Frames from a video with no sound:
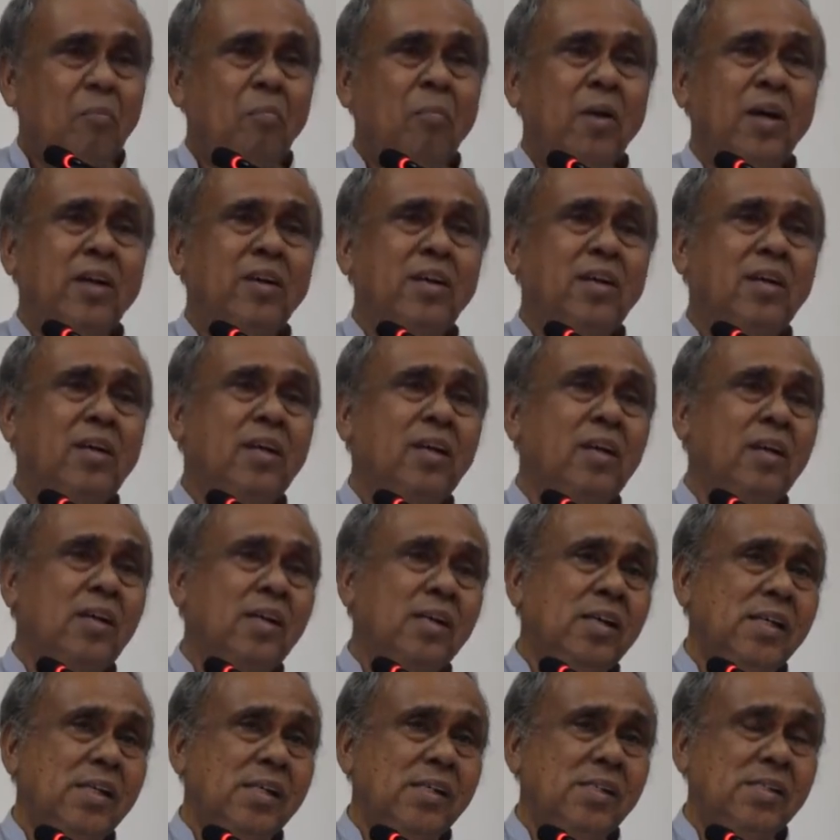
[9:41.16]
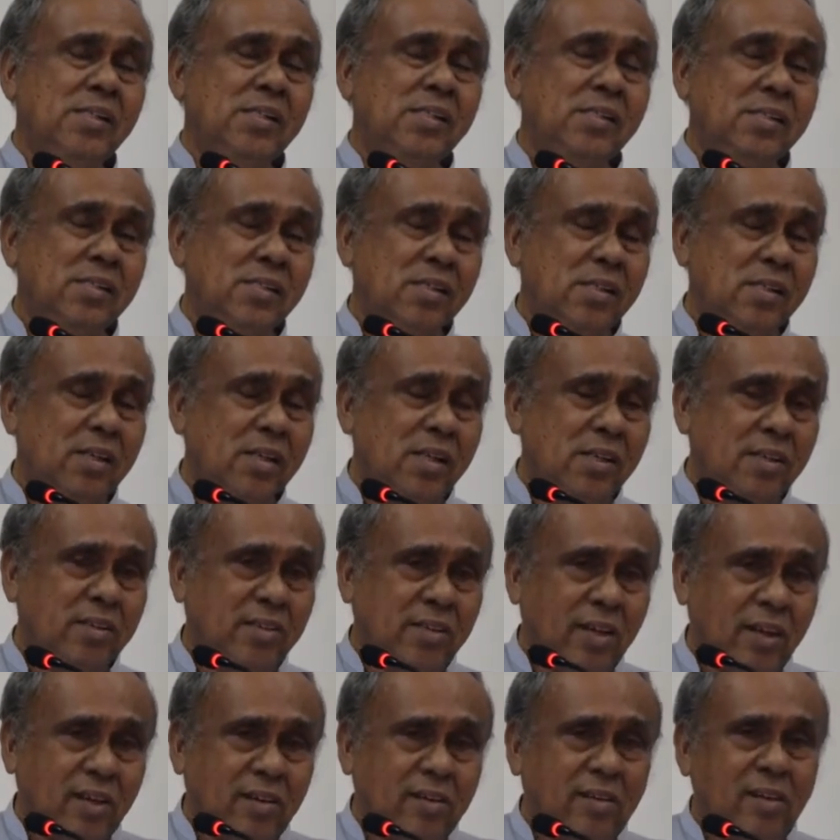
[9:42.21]
But in
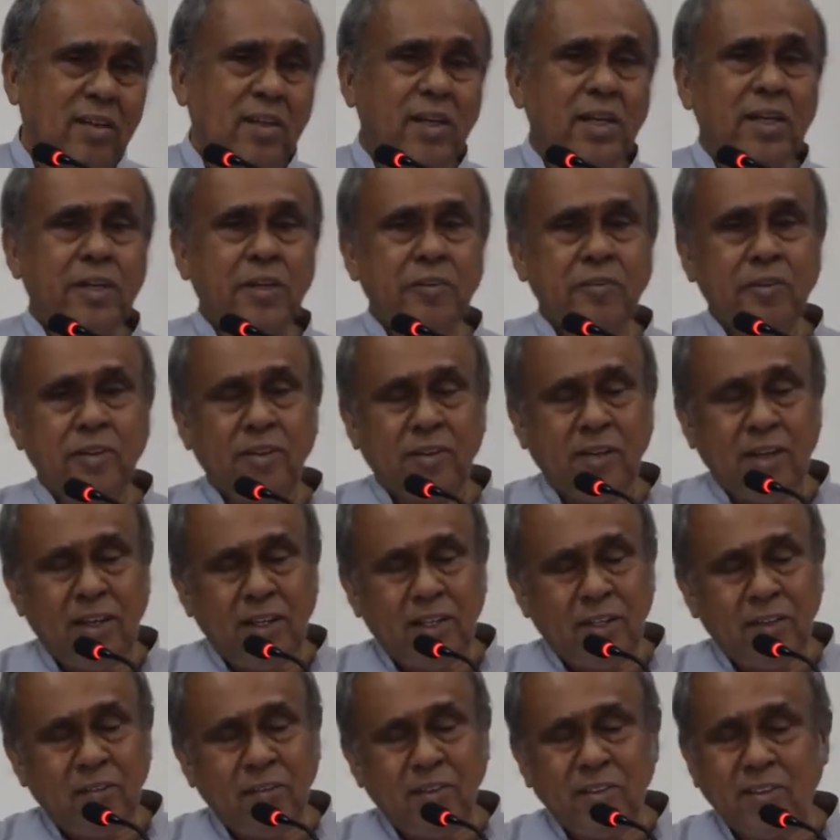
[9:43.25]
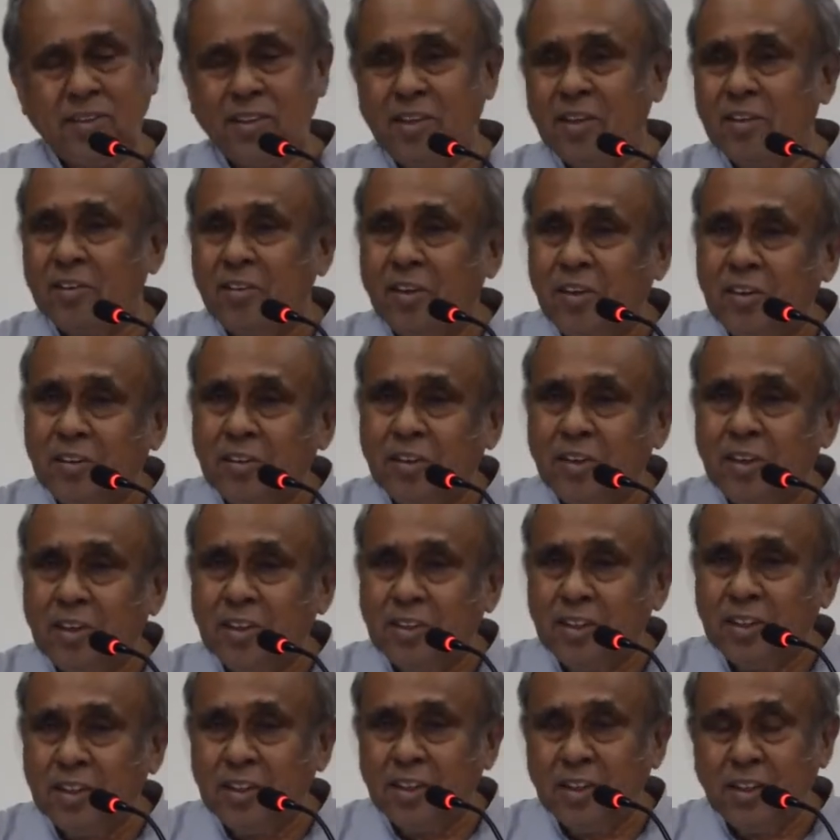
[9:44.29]
general relativistic
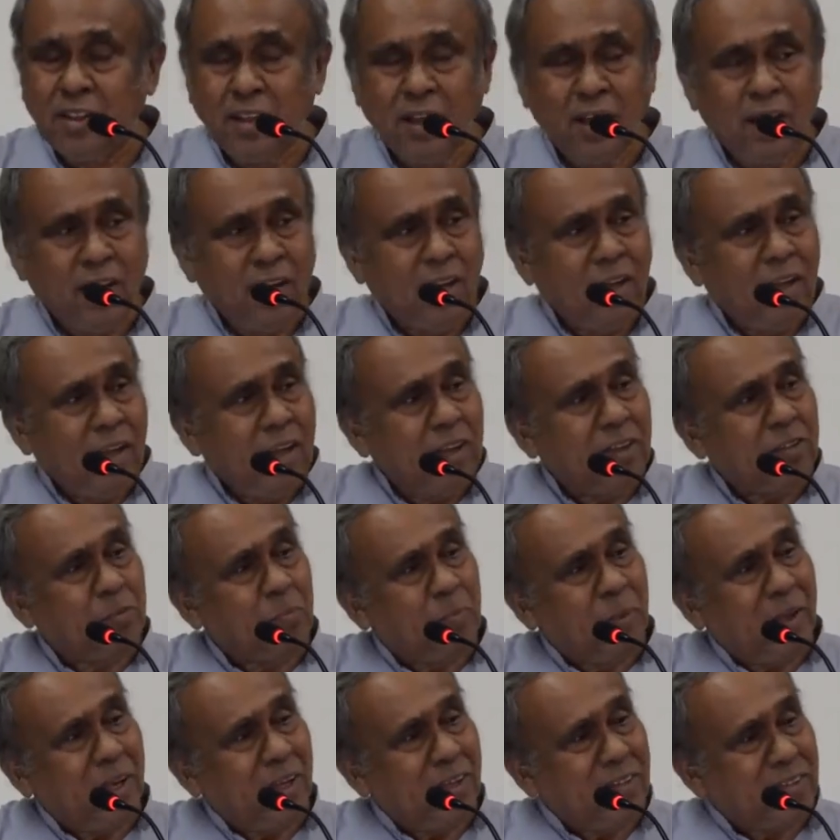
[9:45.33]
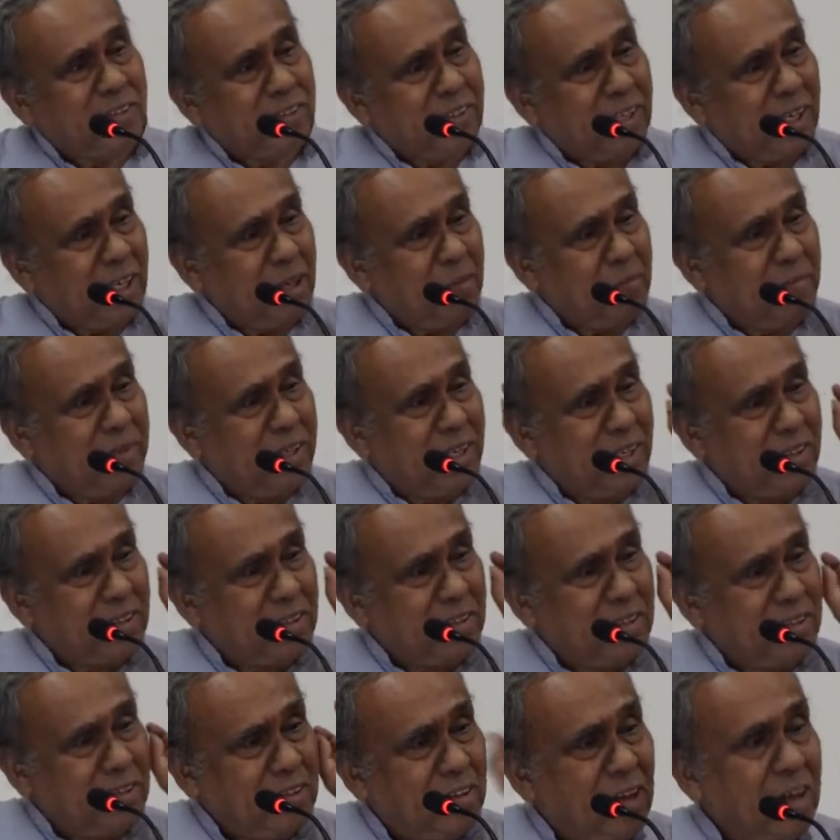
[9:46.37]
ontology, space-time
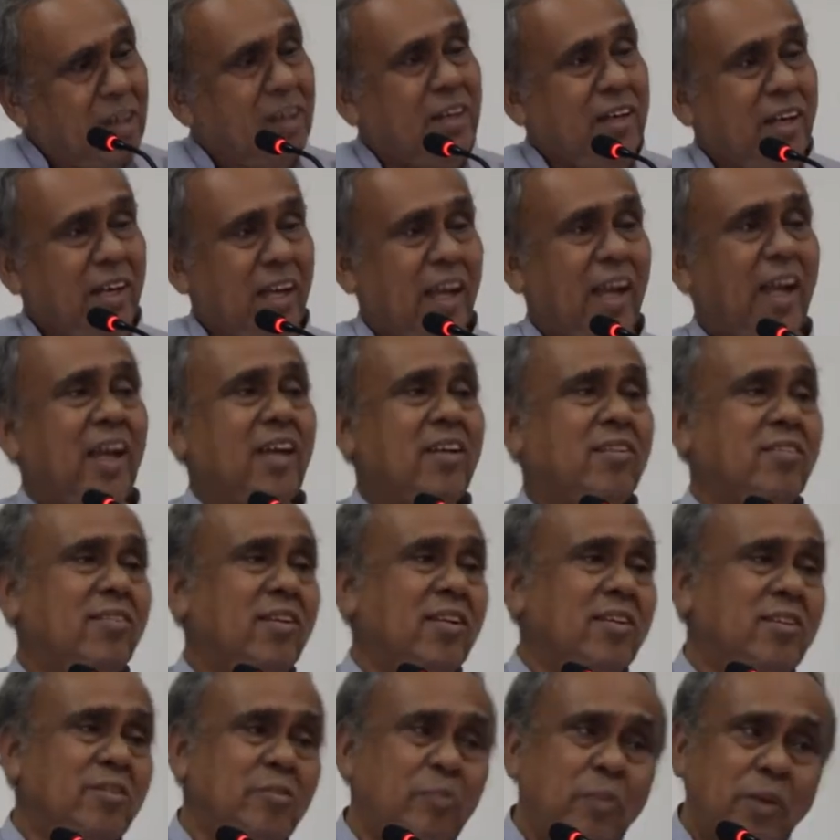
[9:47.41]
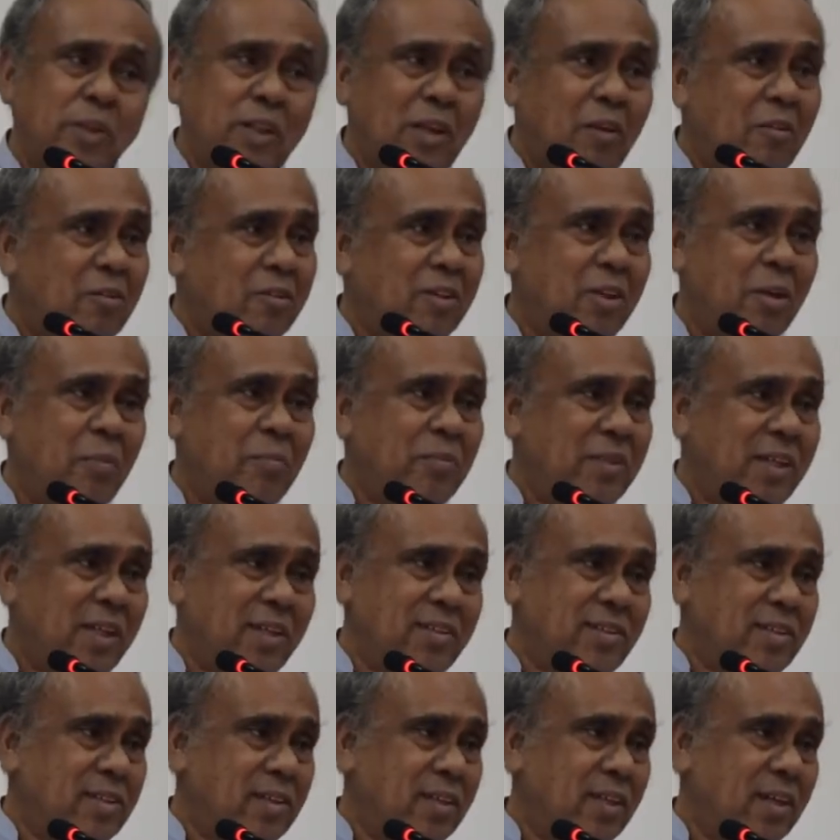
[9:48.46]
does not exist without
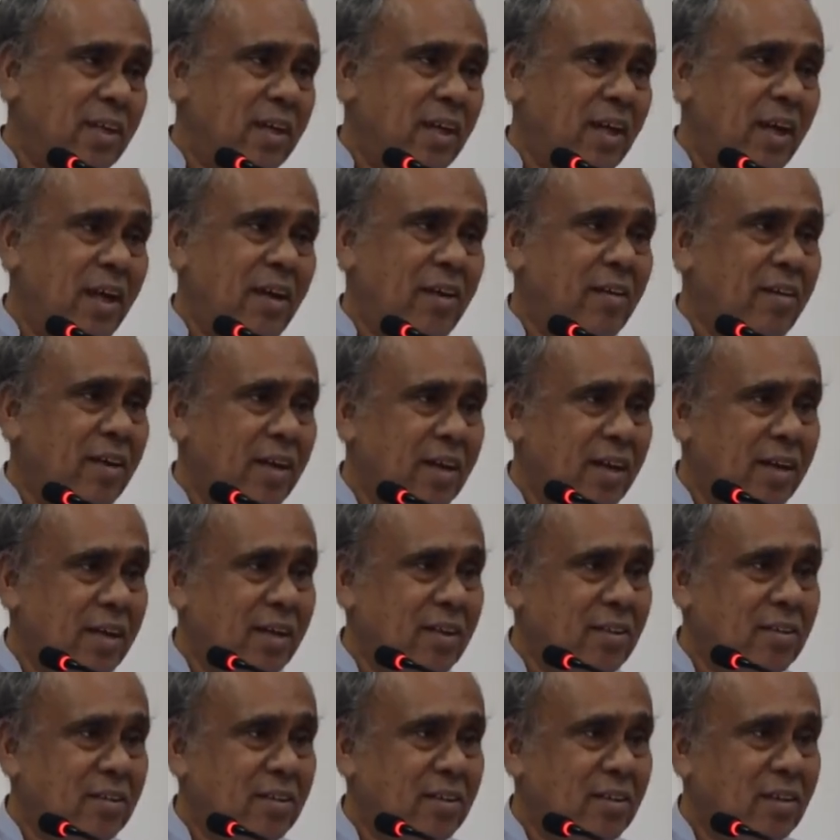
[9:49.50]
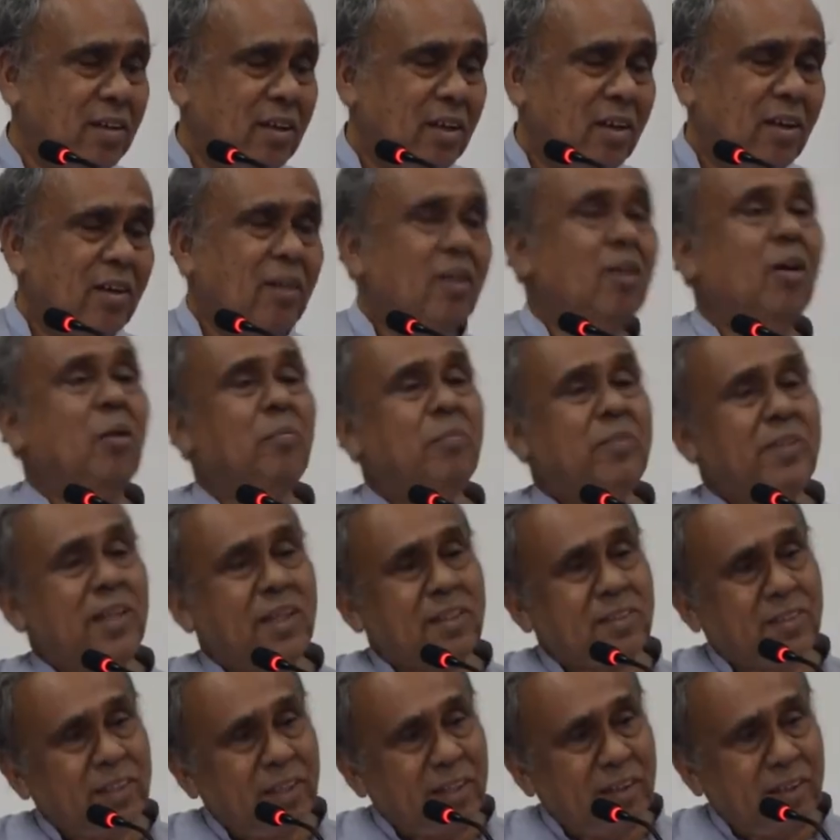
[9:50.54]
objects and radiation.
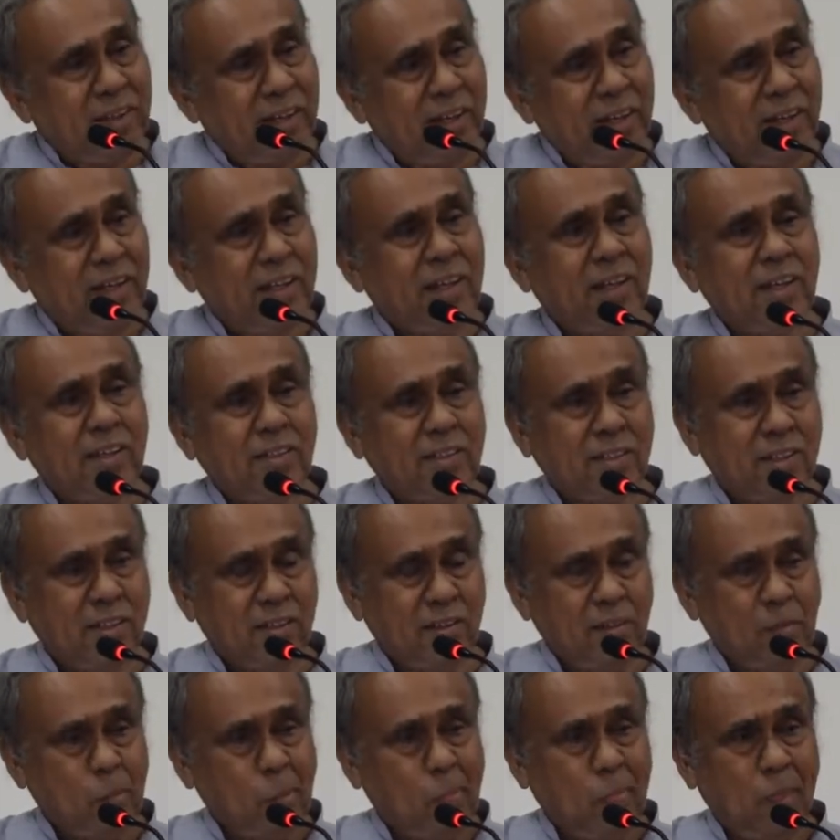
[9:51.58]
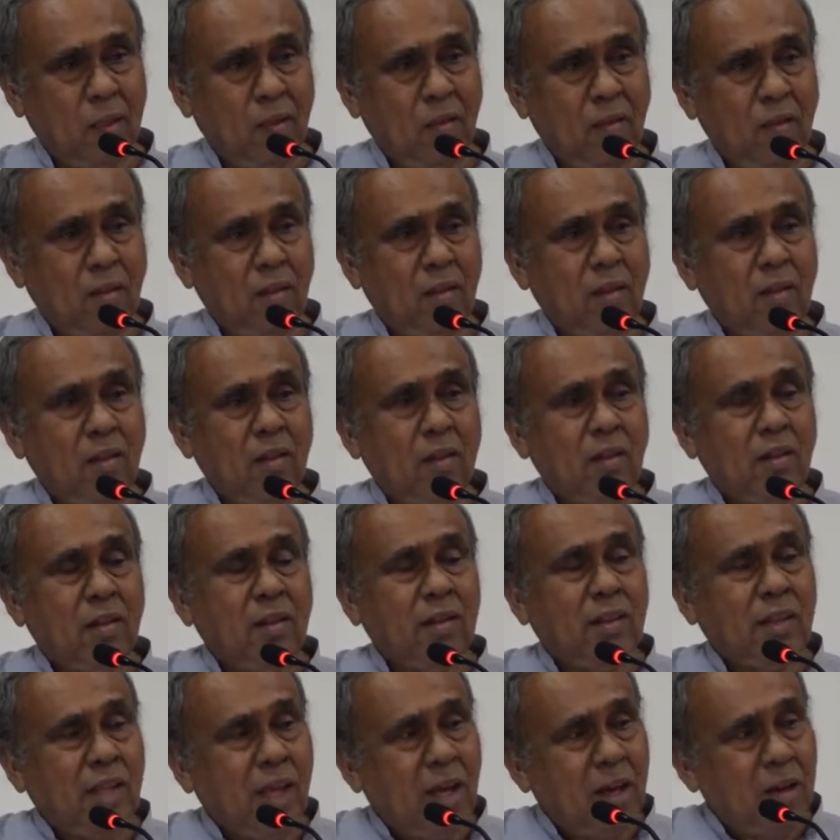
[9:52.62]
Objects and radiation,
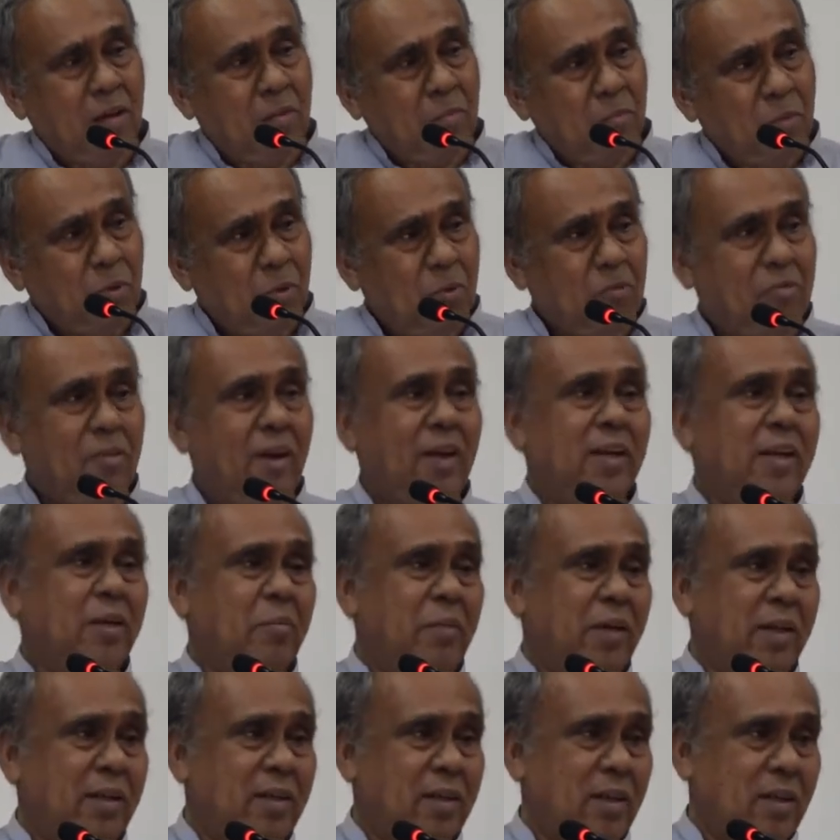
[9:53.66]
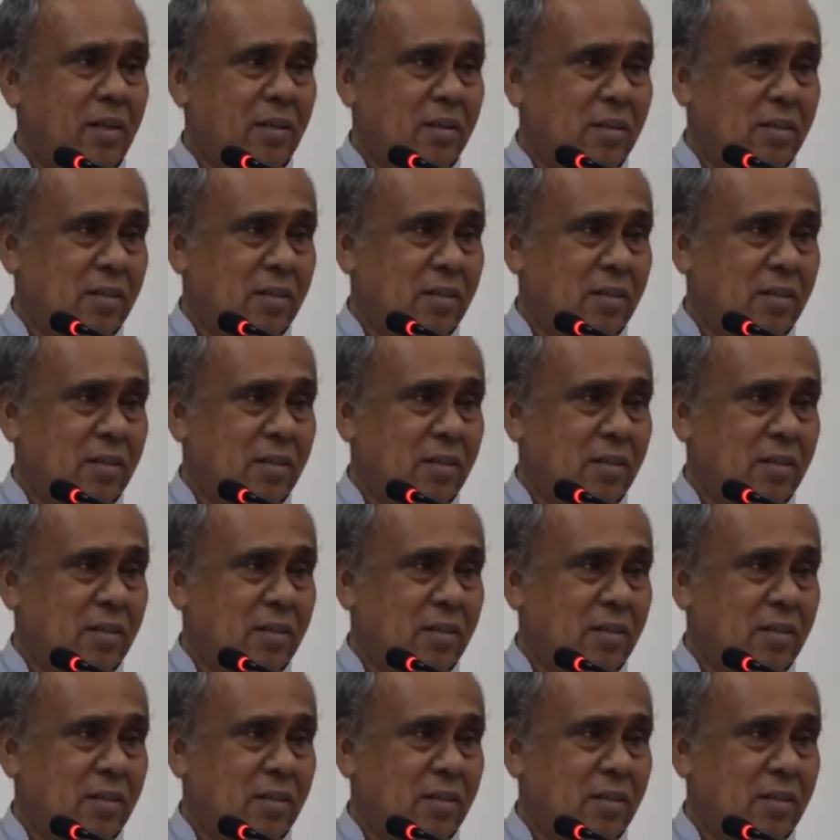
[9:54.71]
they are more fundamental.